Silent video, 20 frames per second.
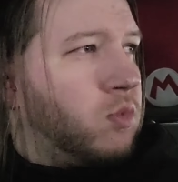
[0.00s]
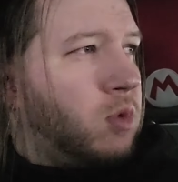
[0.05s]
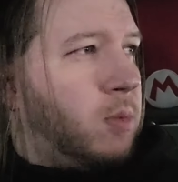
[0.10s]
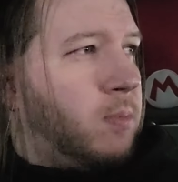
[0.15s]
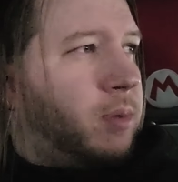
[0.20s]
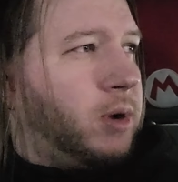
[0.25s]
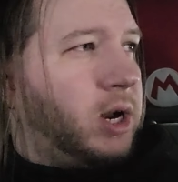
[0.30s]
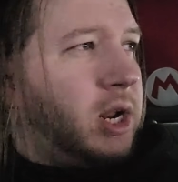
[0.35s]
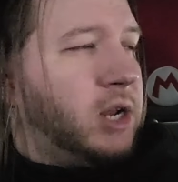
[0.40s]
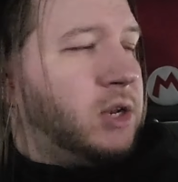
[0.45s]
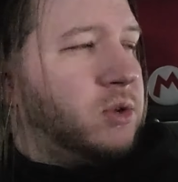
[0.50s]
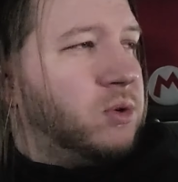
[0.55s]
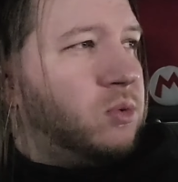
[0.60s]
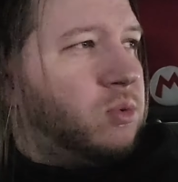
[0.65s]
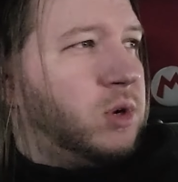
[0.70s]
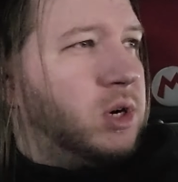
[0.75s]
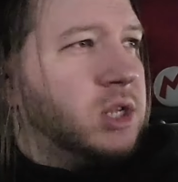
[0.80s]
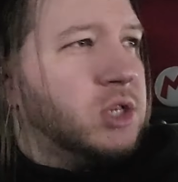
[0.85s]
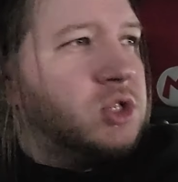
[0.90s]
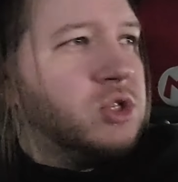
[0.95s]
But I do
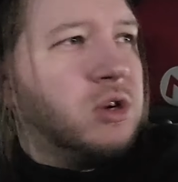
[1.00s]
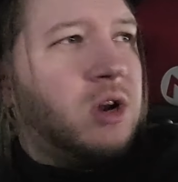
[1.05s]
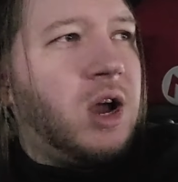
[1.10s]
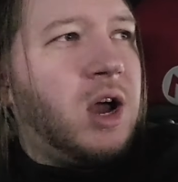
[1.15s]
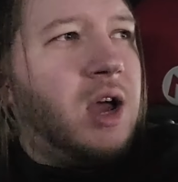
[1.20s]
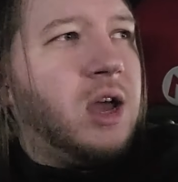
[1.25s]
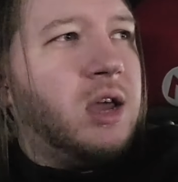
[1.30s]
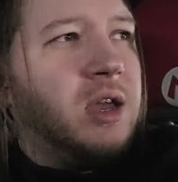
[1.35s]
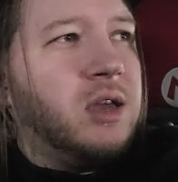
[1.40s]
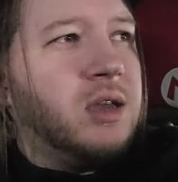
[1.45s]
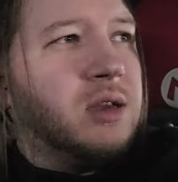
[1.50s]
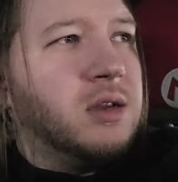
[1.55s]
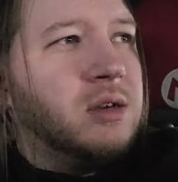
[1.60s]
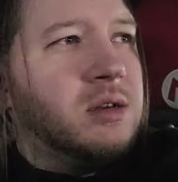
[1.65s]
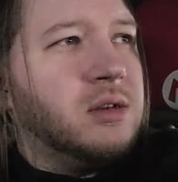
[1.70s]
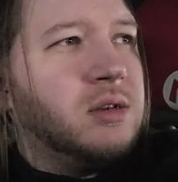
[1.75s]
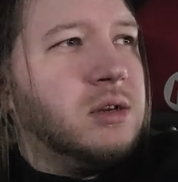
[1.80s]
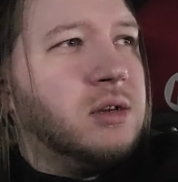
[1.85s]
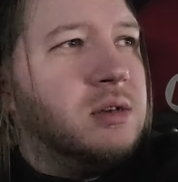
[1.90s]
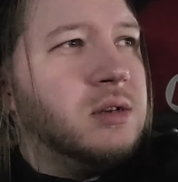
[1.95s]
want to try
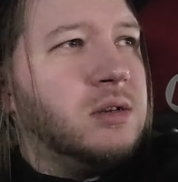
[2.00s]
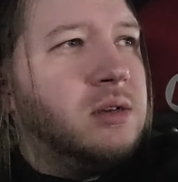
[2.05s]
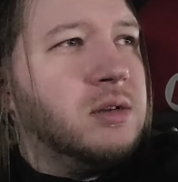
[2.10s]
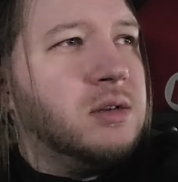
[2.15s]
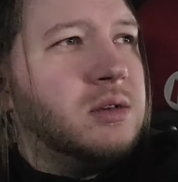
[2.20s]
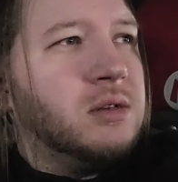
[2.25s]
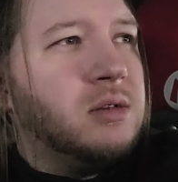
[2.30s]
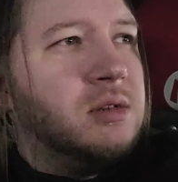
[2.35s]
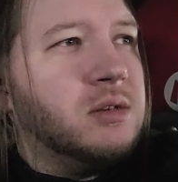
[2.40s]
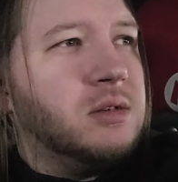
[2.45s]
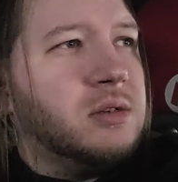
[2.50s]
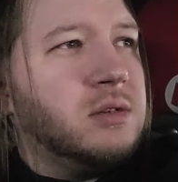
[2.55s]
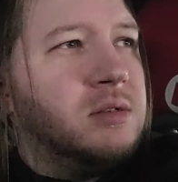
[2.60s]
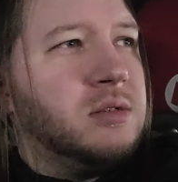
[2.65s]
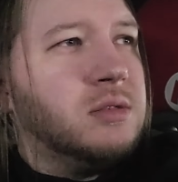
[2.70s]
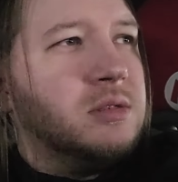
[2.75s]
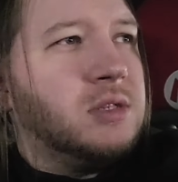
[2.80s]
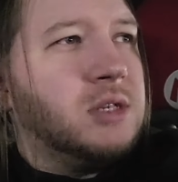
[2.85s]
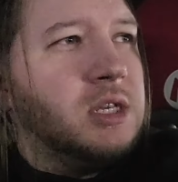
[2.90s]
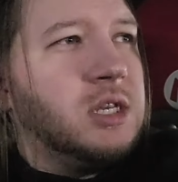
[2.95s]

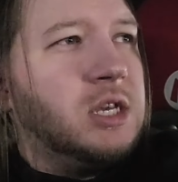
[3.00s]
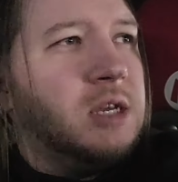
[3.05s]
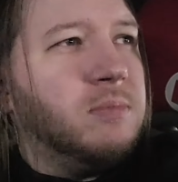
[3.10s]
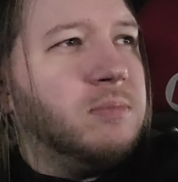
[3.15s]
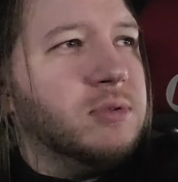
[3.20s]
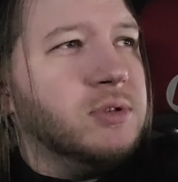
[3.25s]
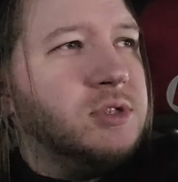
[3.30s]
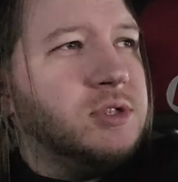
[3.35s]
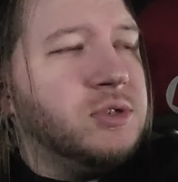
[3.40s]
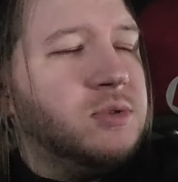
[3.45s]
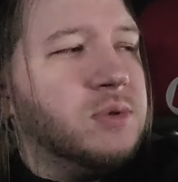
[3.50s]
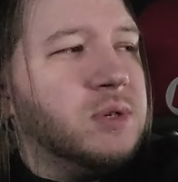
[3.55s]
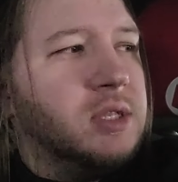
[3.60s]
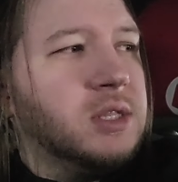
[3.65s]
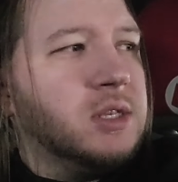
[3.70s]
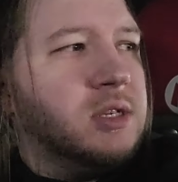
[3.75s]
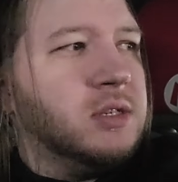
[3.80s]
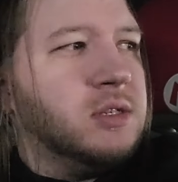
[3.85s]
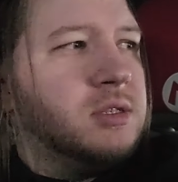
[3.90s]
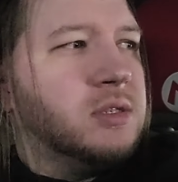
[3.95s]
to keep pursuing
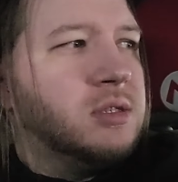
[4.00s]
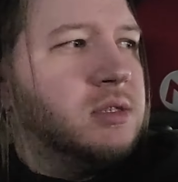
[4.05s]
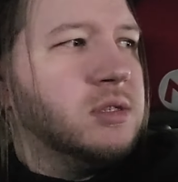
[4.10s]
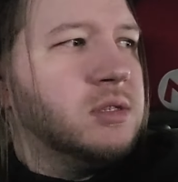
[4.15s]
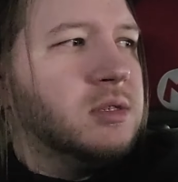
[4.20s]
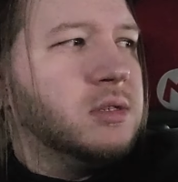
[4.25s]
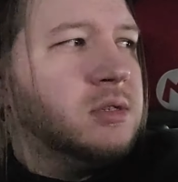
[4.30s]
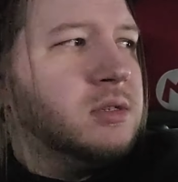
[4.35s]
this.